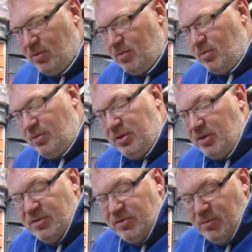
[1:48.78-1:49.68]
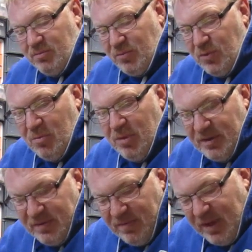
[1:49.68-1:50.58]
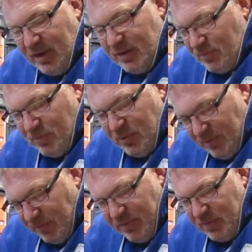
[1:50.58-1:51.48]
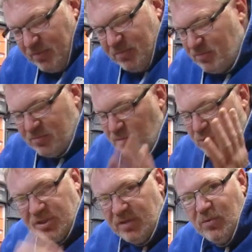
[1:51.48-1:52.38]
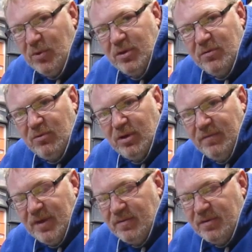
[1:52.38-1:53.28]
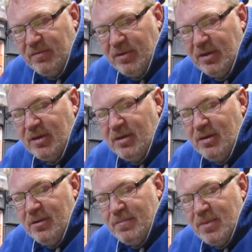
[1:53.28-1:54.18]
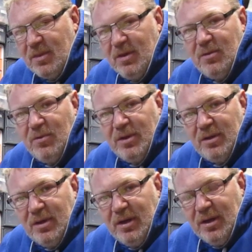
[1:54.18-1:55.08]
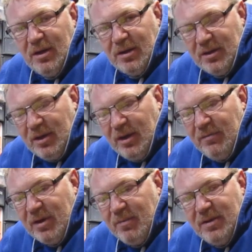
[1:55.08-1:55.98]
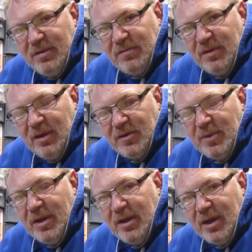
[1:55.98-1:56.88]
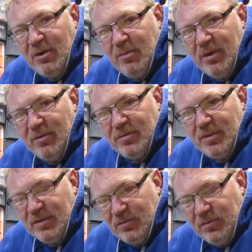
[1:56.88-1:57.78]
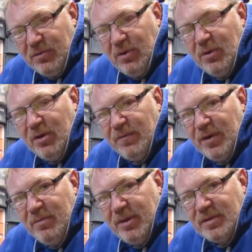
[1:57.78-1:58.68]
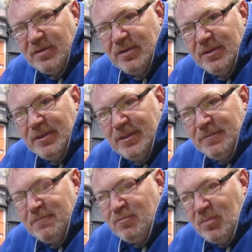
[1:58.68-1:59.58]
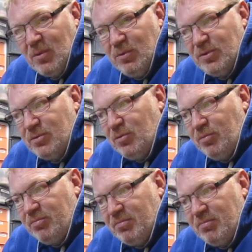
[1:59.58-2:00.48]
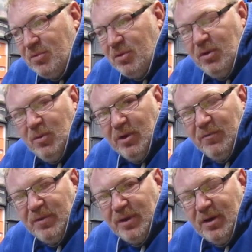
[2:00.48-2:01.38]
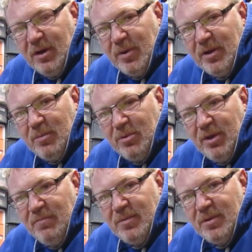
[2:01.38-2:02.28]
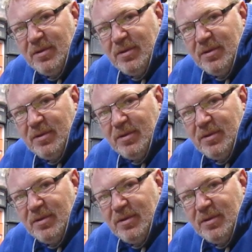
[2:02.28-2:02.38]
Or you can just do a mix of that with whichever one you really fancy, really. The other one I can highly recommend is the expander caramel. That's also quite a fine mix, which will do you well for the carp and the bream.